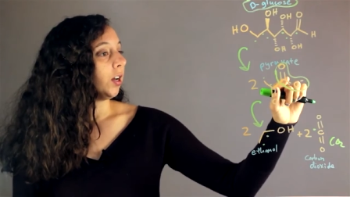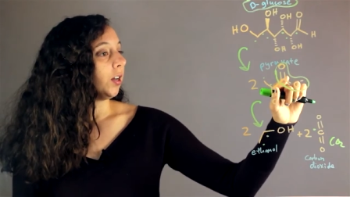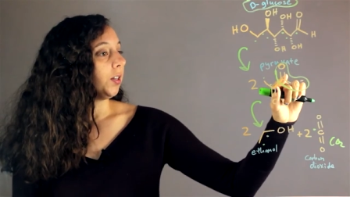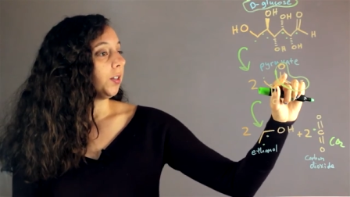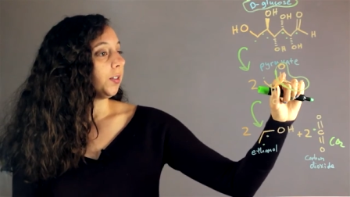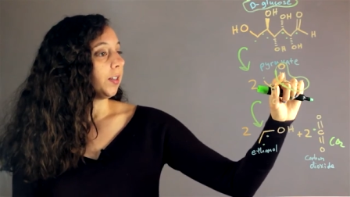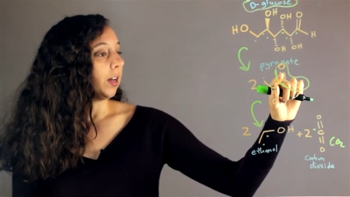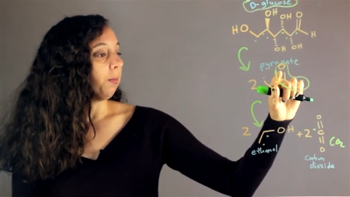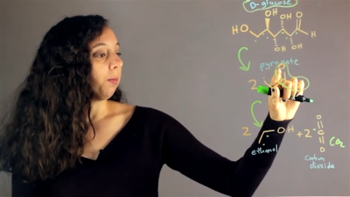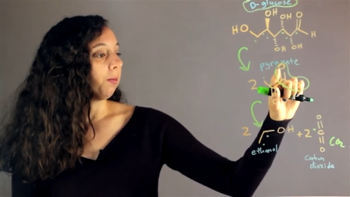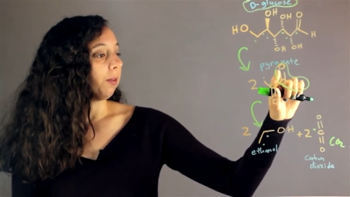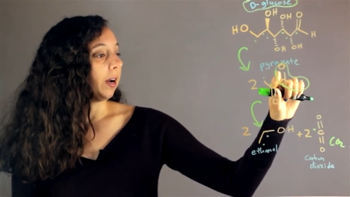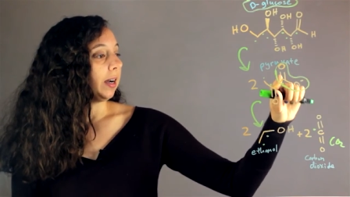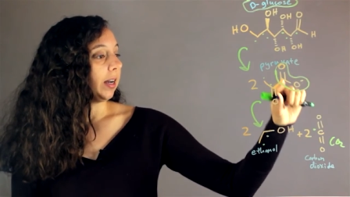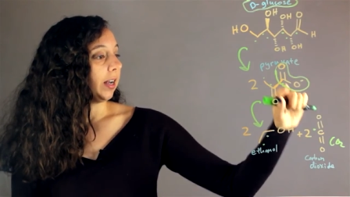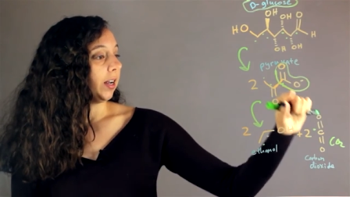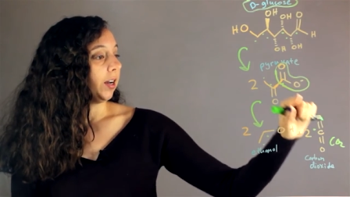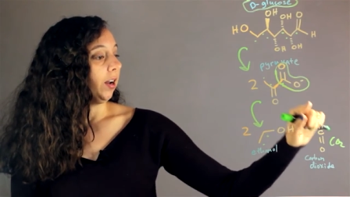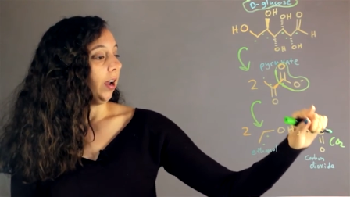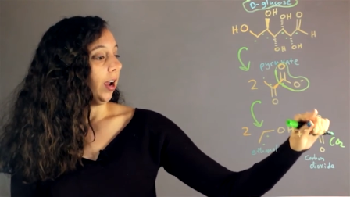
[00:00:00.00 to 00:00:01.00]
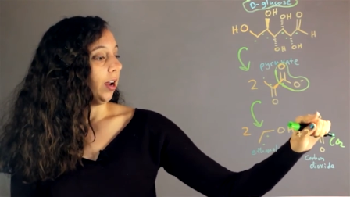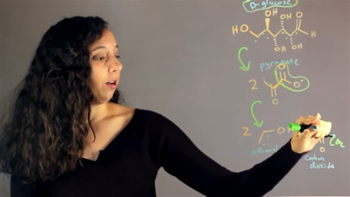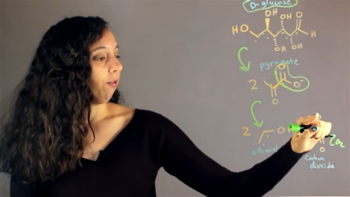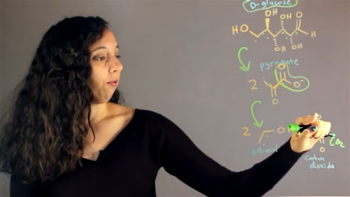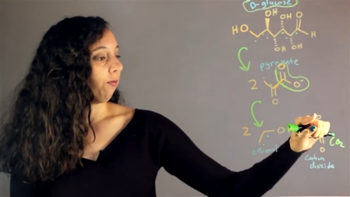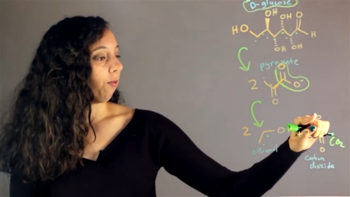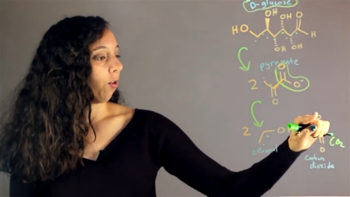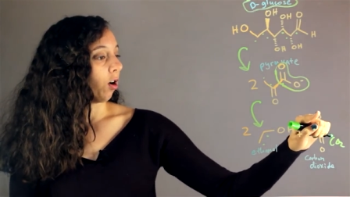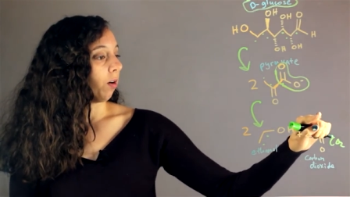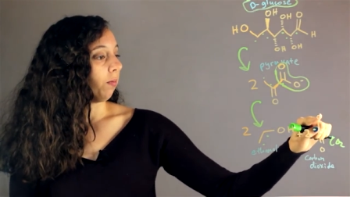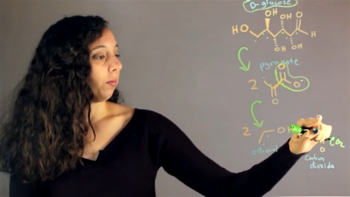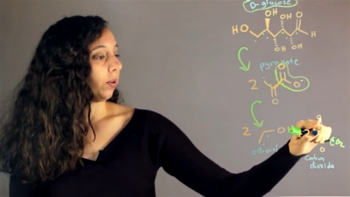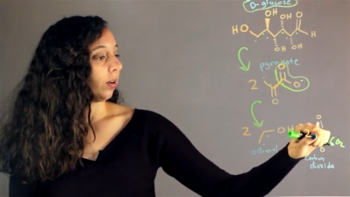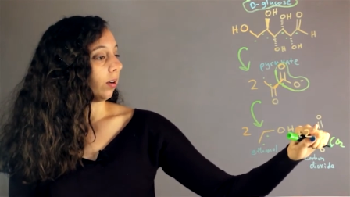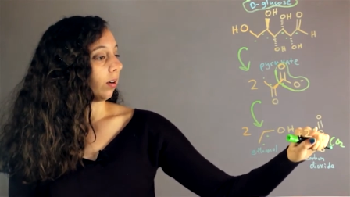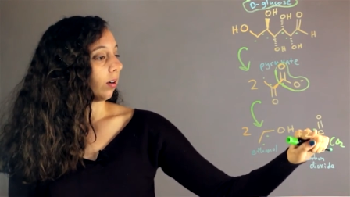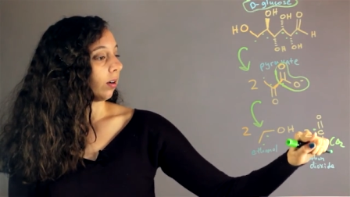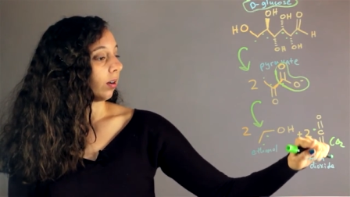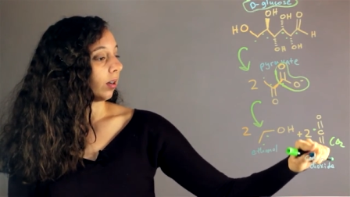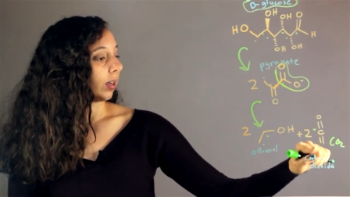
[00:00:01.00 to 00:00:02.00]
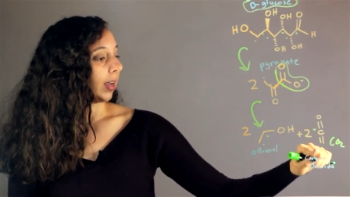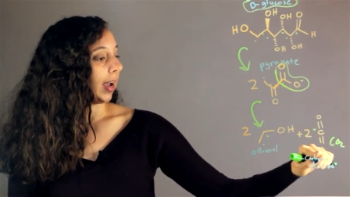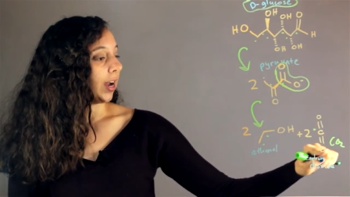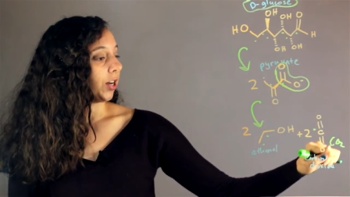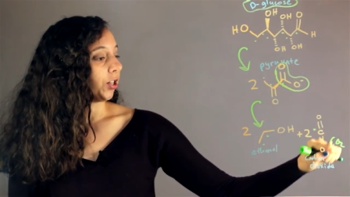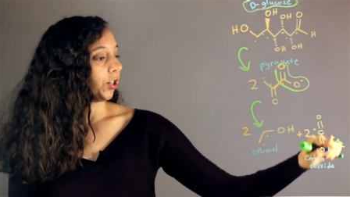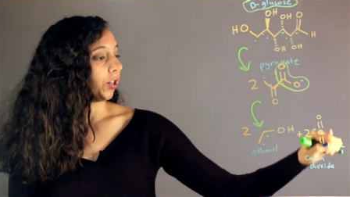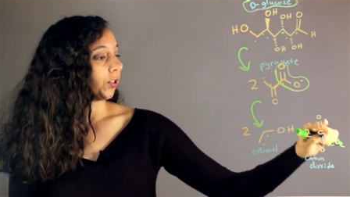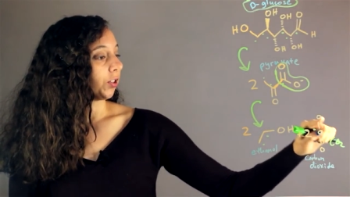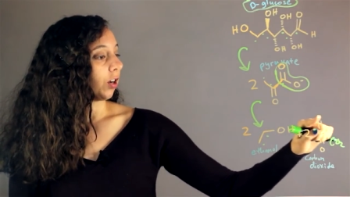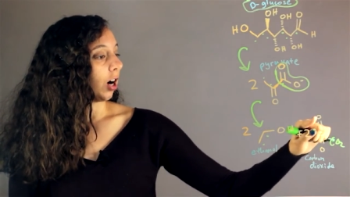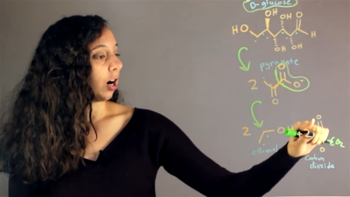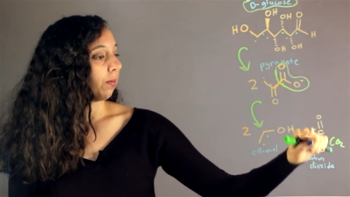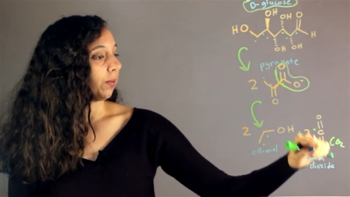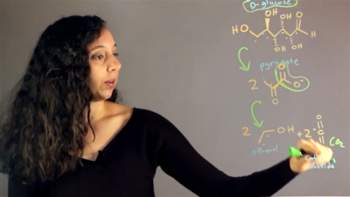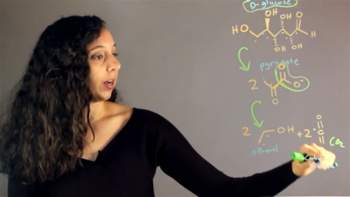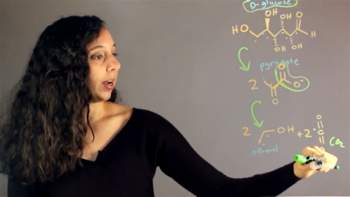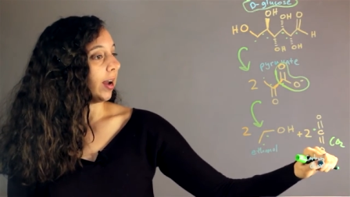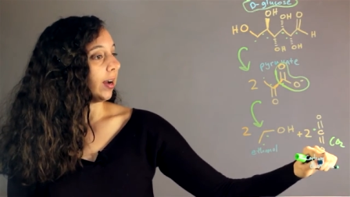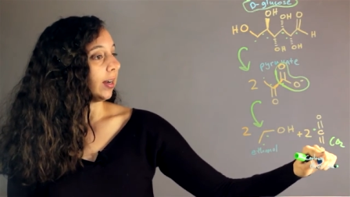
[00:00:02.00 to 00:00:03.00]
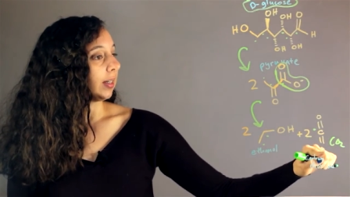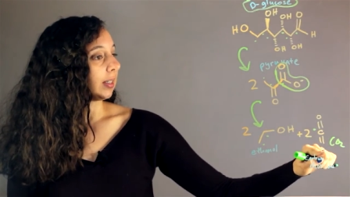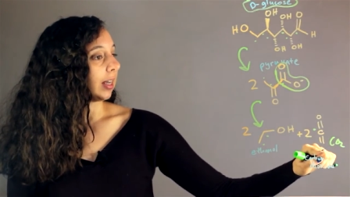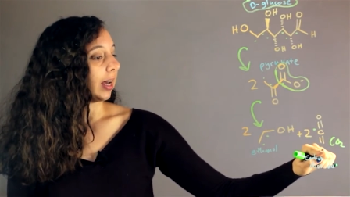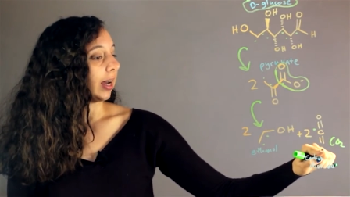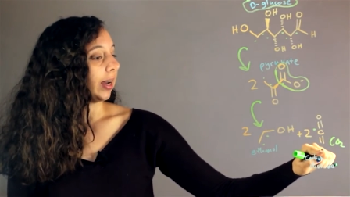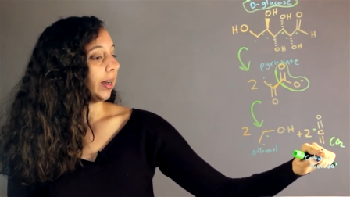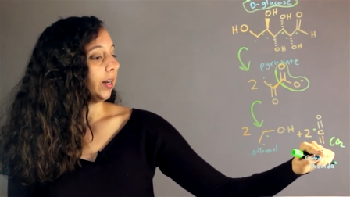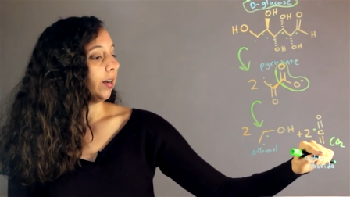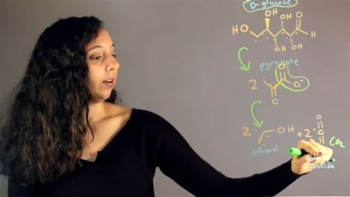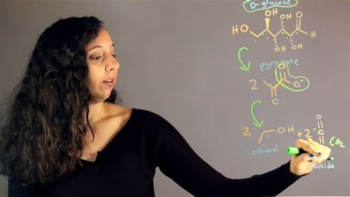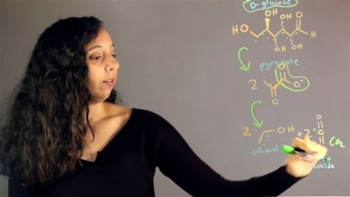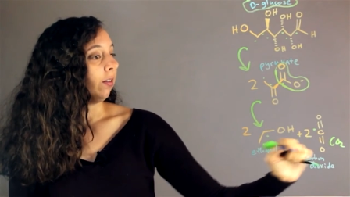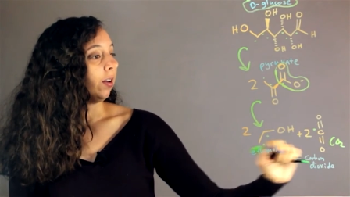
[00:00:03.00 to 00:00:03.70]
separated and formed gaseous carbon dioxide,